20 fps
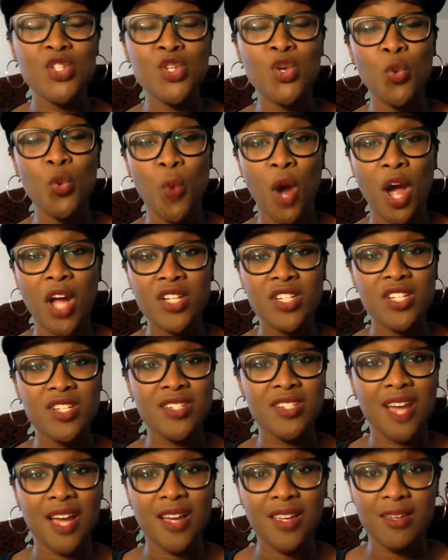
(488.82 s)
to watch
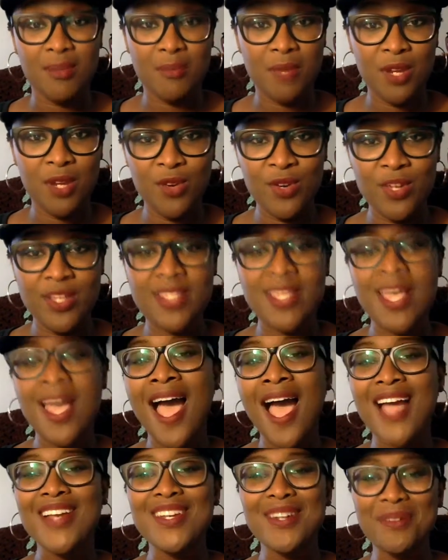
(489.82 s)
documentaries.
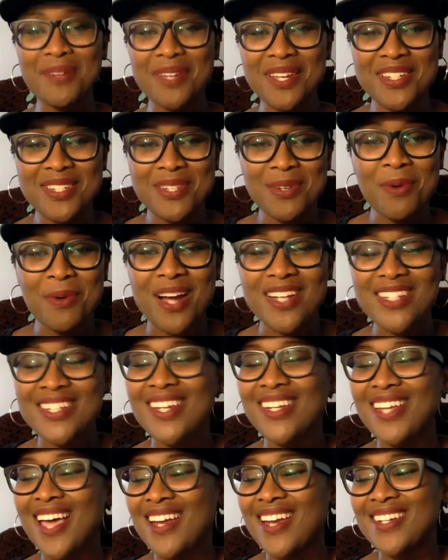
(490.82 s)
I don't get to watch
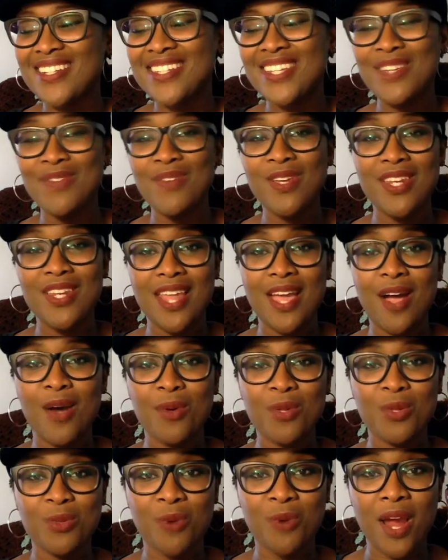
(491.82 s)
a lot of TV
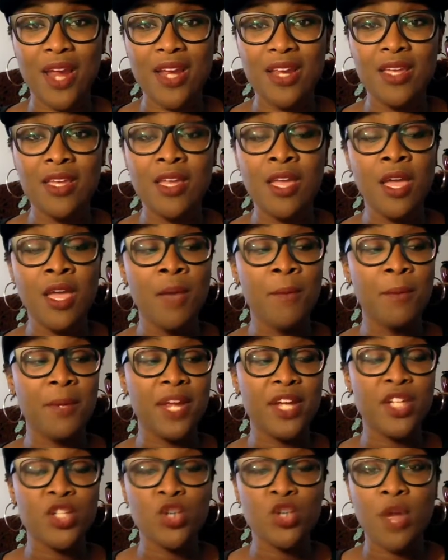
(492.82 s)
now with writing, but
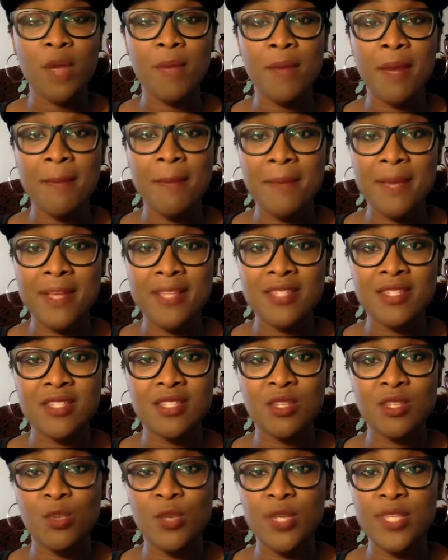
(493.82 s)
I try my best to
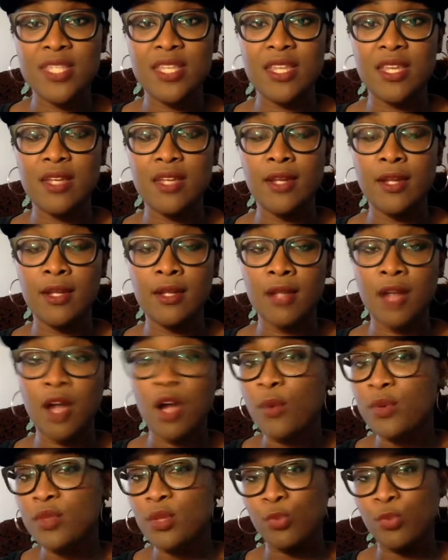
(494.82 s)
squeeze it in
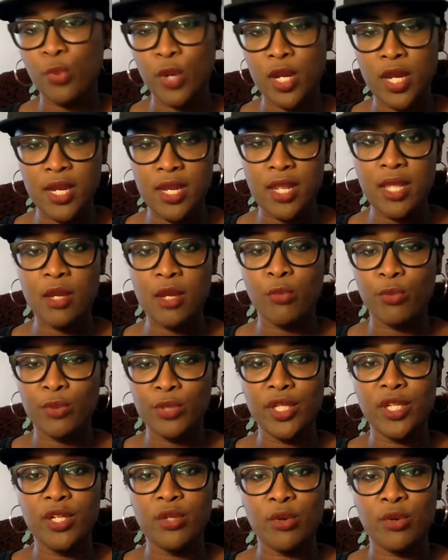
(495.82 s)
along with reading
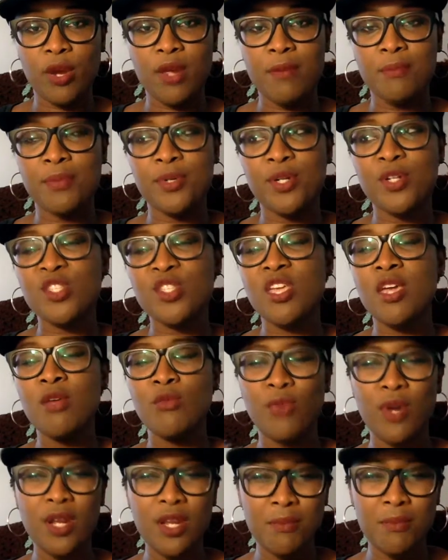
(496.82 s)
really great books
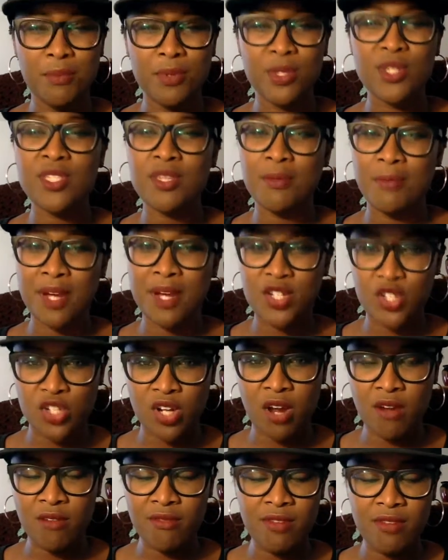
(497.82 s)
and reading books in my
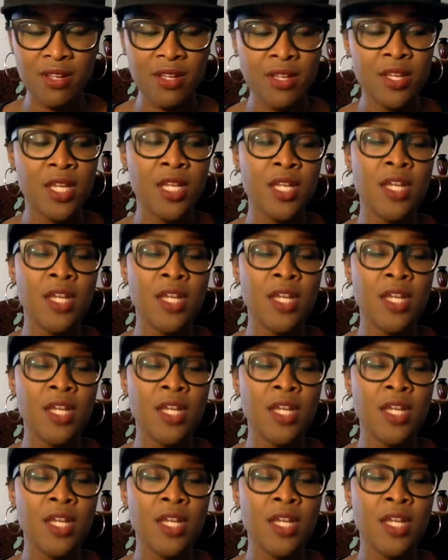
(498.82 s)
genre.